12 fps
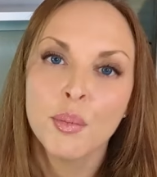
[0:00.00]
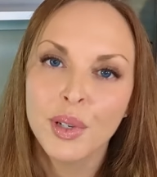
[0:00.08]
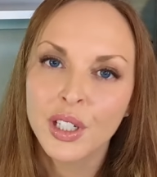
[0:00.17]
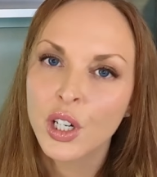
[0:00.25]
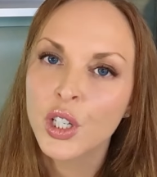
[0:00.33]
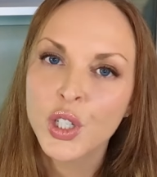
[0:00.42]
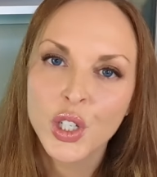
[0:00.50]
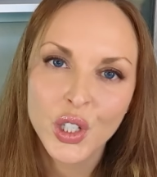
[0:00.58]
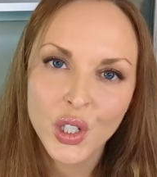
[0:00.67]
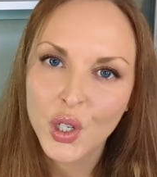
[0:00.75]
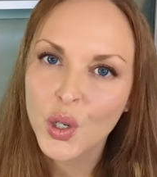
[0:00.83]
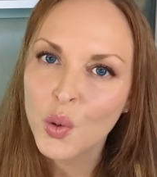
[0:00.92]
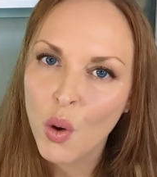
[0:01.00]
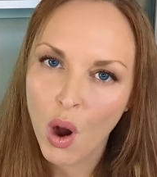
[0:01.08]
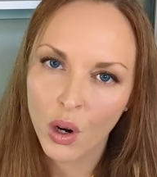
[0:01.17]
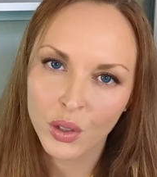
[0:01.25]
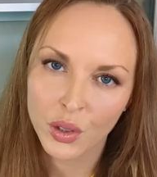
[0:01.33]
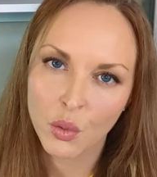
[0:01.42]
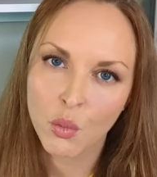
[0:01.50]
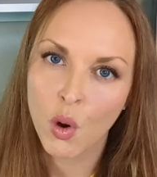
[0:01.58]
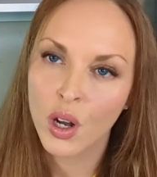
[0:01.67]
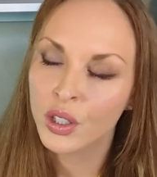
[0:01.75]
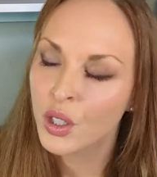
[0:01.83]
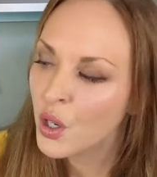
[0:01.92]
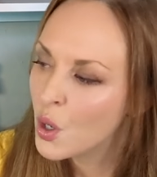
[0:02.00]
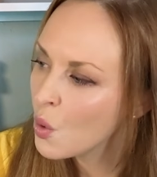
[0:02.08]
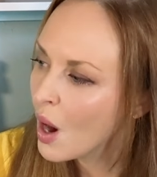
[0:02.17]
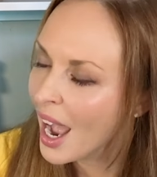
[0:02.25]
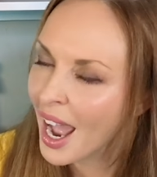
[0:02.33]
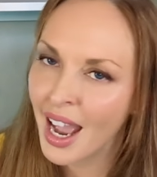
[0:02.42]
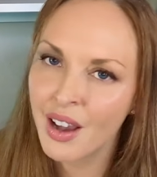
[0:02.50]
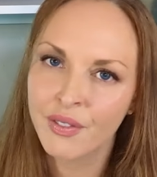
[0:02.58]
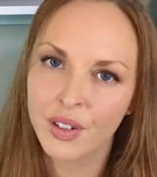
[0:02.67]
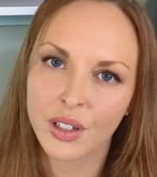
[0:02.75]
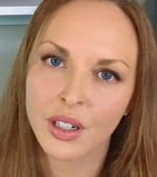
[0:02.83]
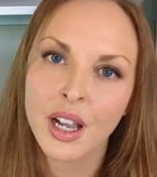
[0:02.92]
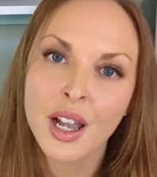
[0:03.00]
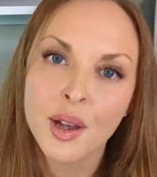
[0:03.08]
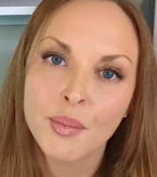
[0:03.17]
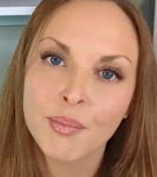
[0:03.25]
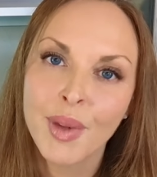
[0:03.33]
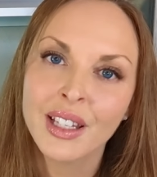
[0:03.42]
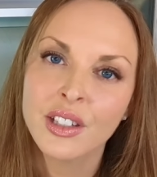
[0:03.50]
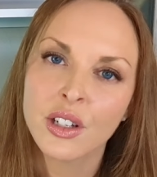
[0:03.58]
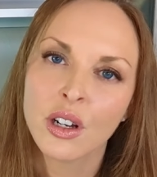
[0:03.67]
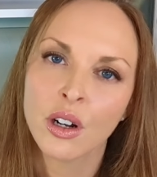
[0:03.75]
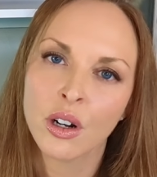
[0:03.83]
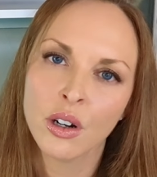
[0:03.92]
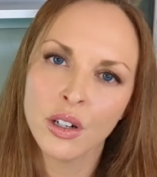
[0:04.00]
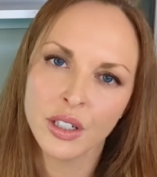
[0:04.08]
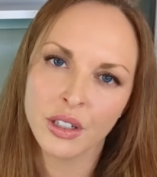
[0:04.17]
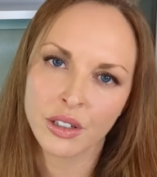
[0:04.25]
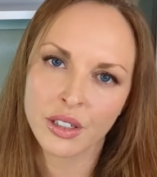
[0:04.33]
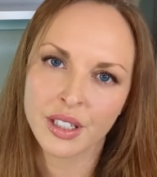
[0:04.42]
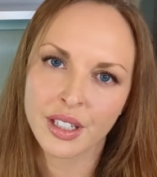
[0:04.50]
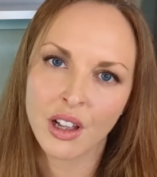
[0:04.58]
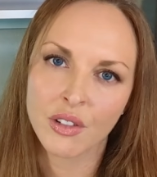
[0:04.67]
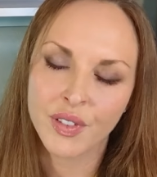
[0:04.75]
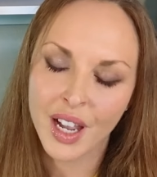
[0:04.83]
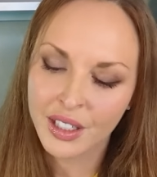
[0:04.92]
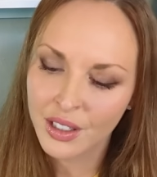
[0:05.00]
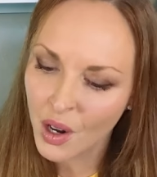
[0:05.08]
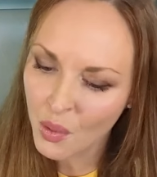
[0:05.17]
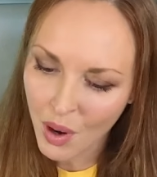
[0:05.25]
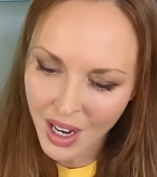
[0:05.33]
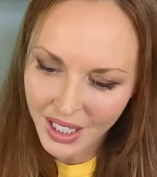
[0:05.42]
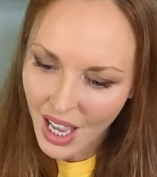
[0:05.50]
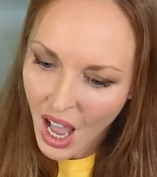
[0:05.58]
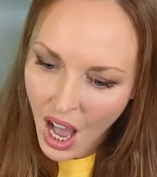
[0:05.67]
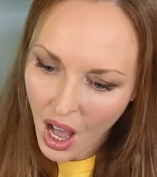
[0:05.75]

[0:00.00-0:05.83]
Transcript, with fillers: because you aren't the one who ever meant to hurt yourself. And you know what?